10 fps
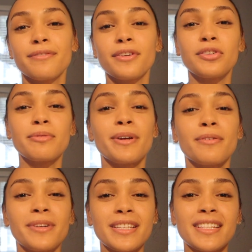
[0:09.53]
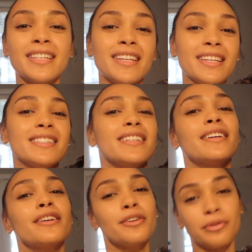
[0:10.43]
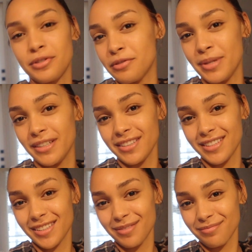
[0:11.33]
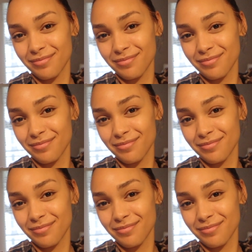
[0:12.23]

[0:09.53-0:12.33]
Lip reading: filled with my recent easy go-to meals.